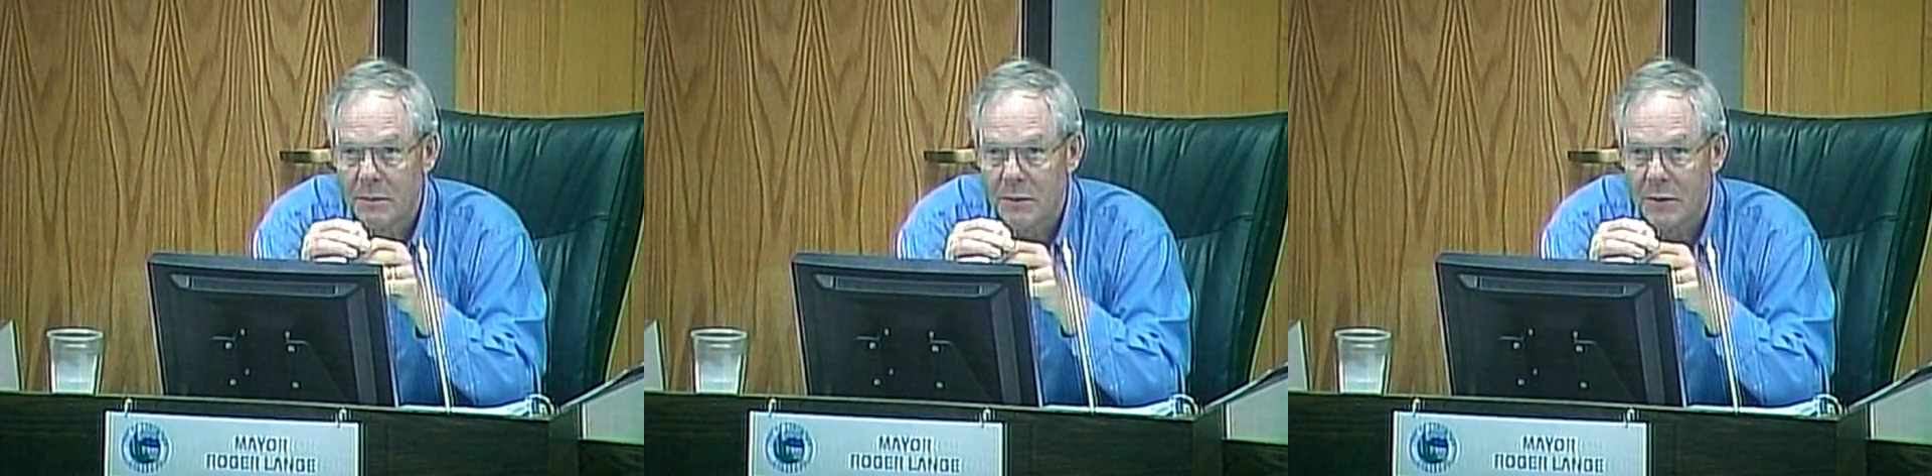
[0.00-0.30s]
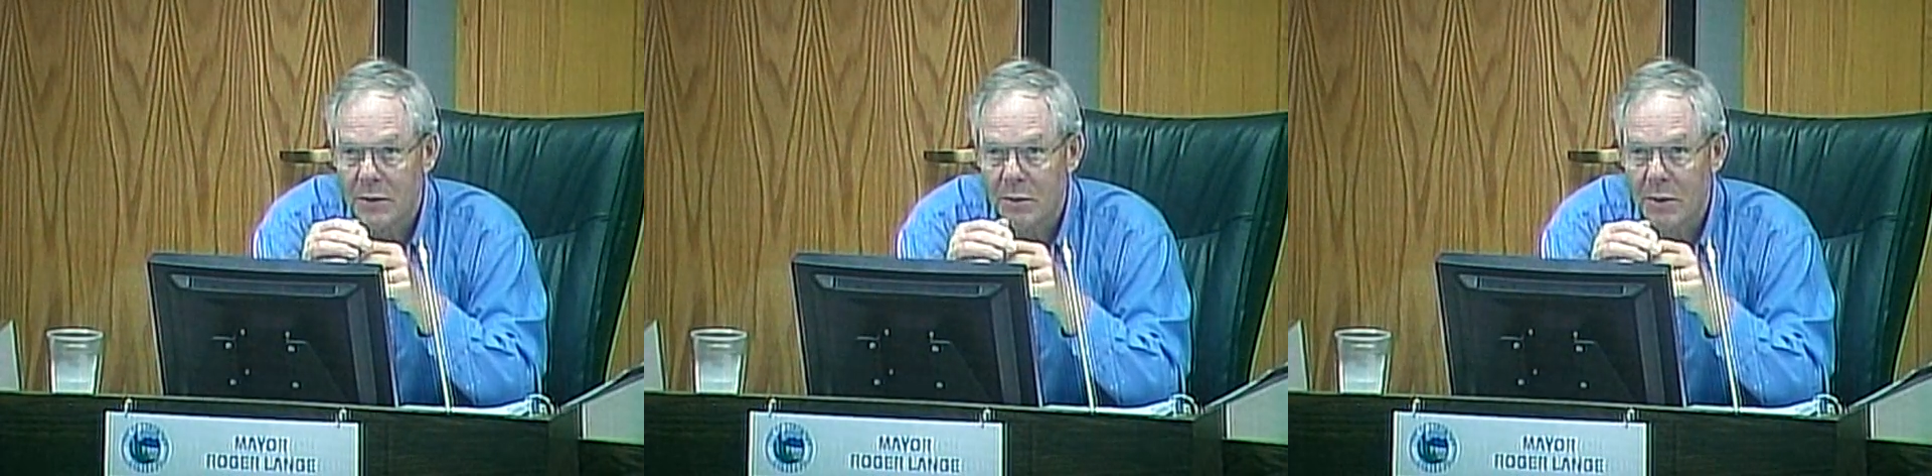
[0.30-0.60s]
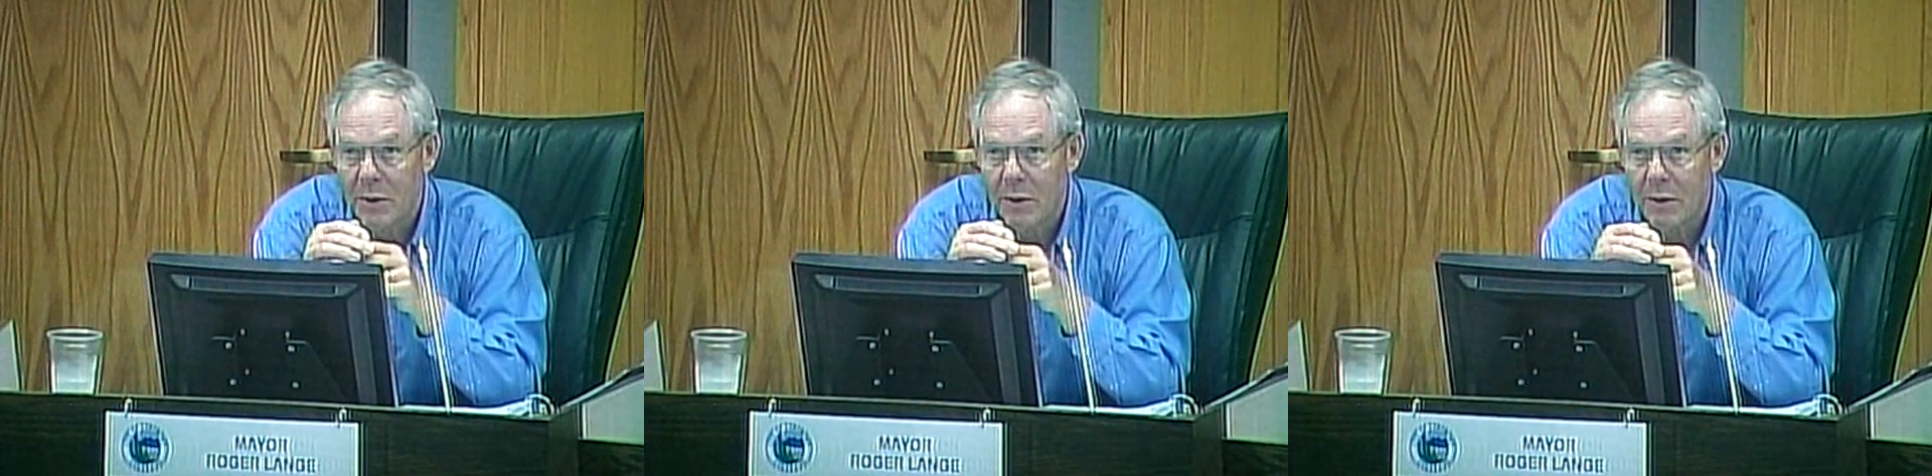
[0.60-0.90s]
It's going to be a
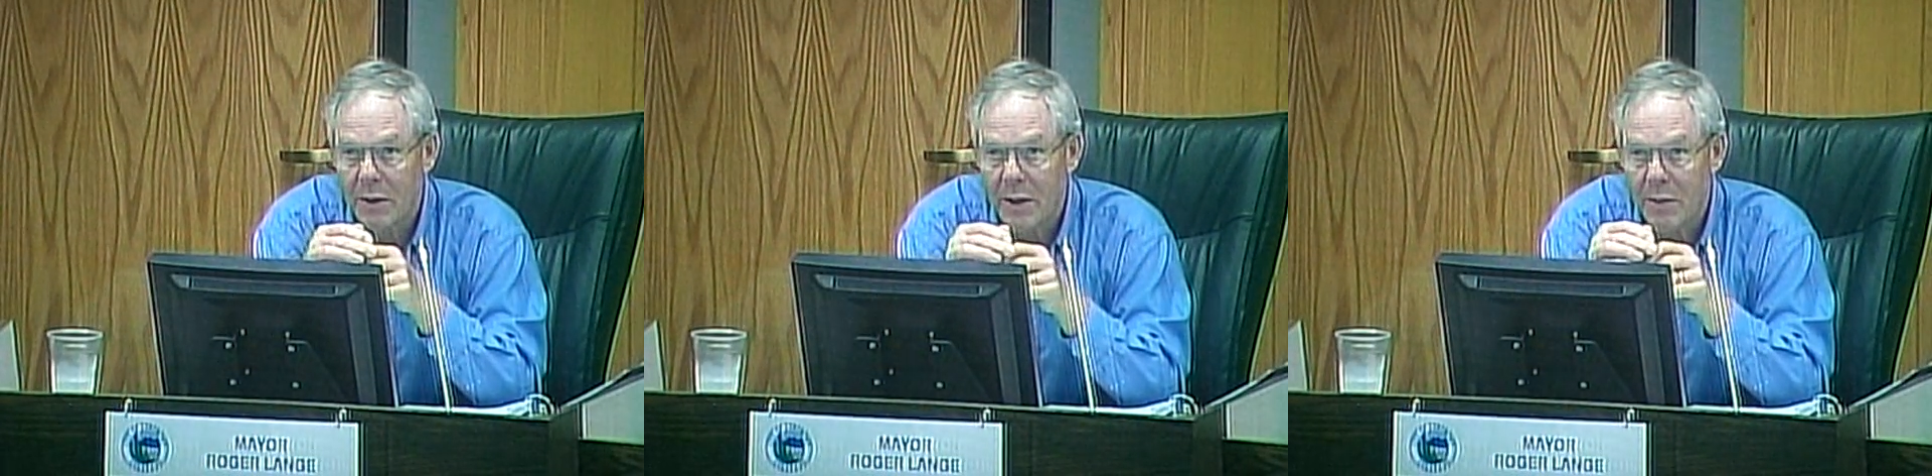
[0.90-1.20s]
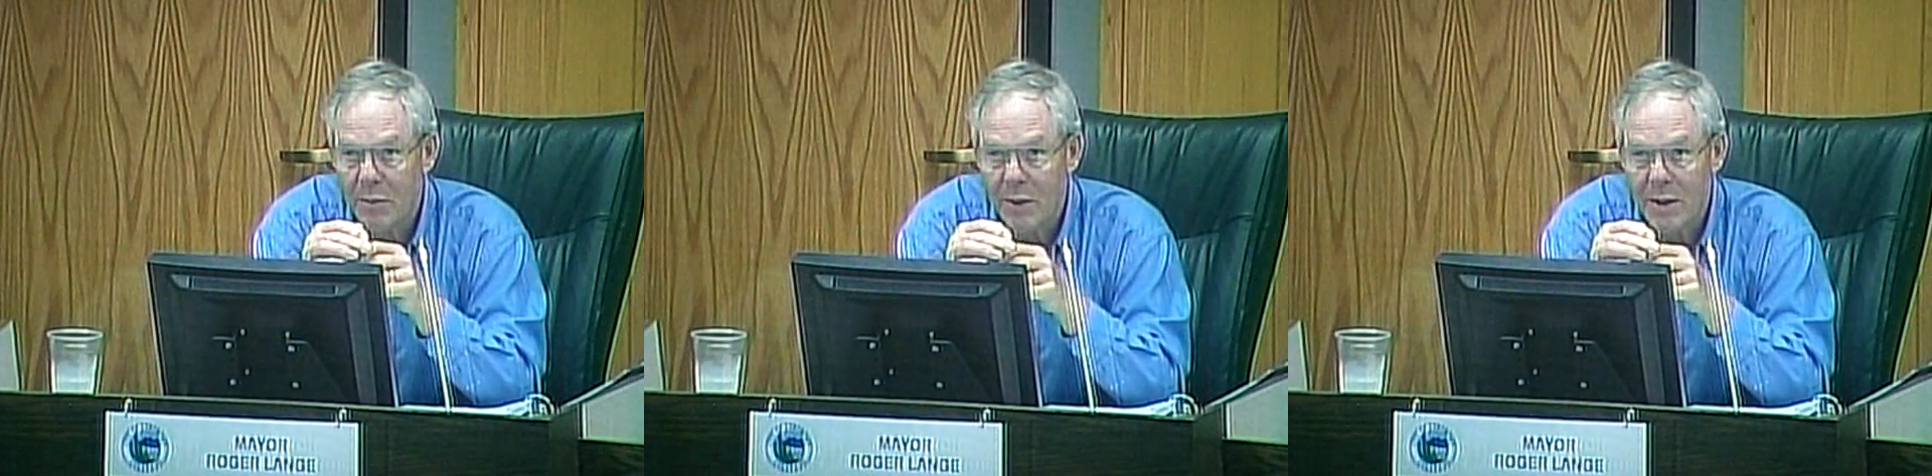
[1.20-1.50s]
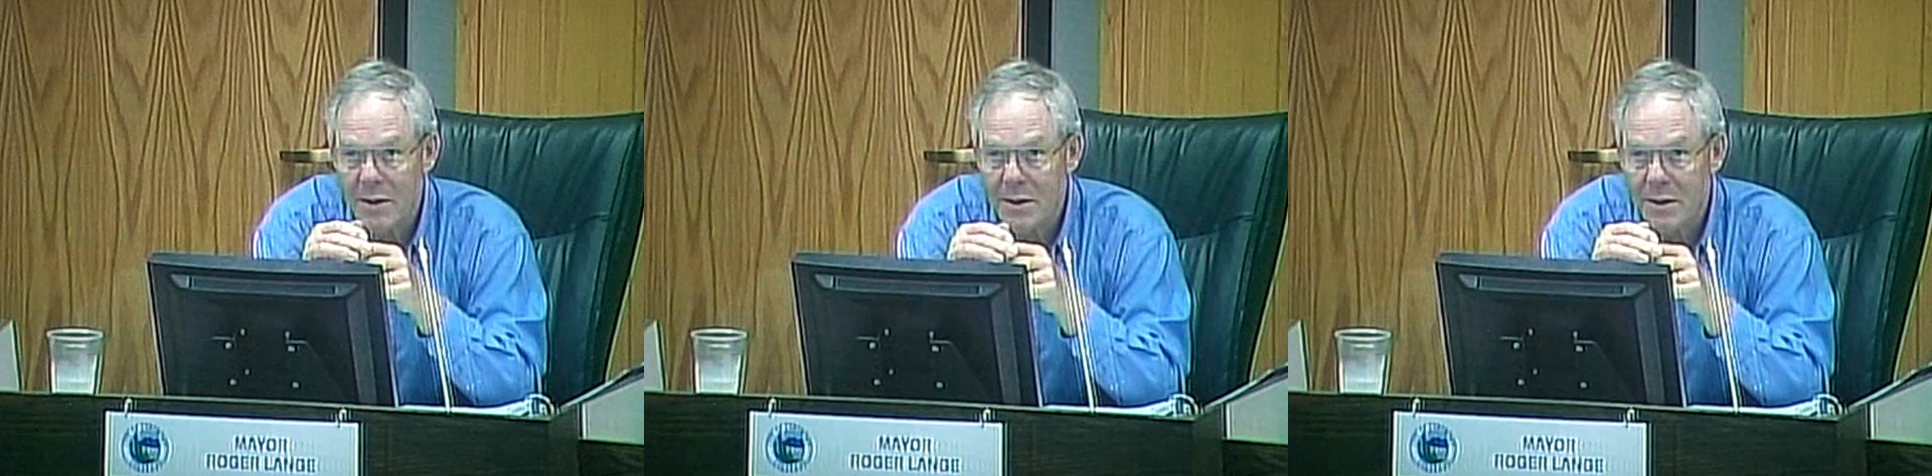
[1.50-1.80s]
long campaign
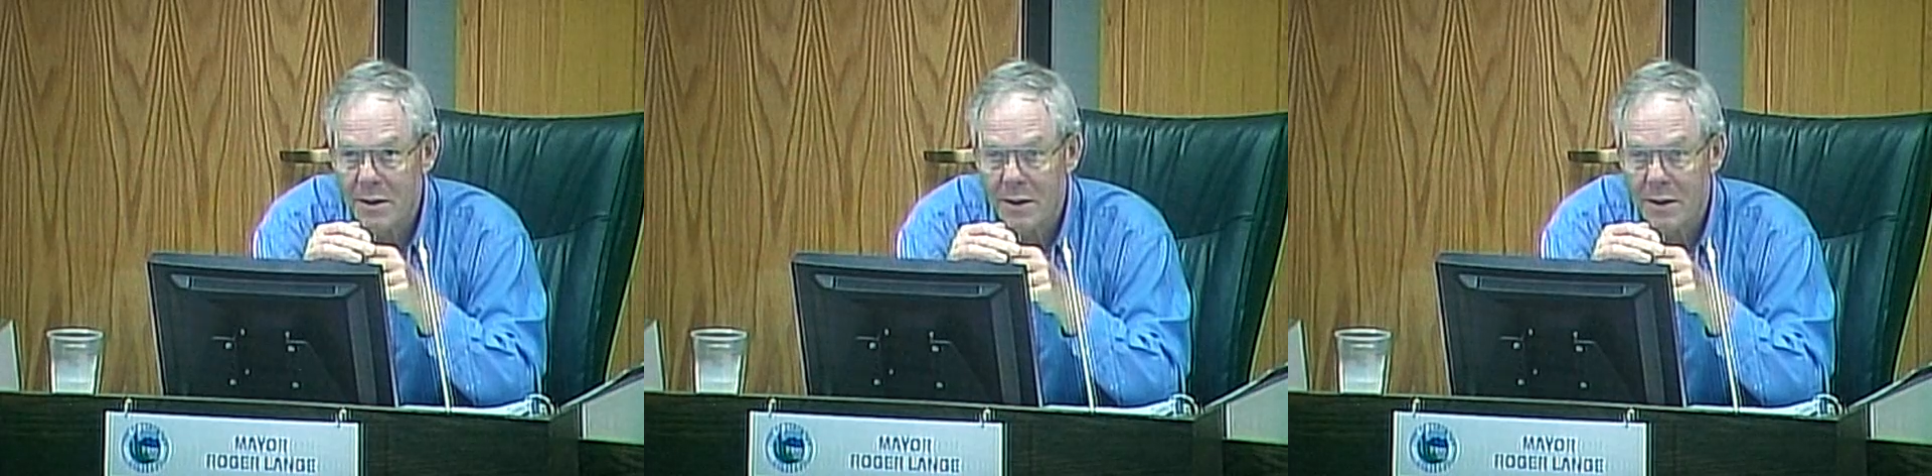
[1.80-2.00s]
season.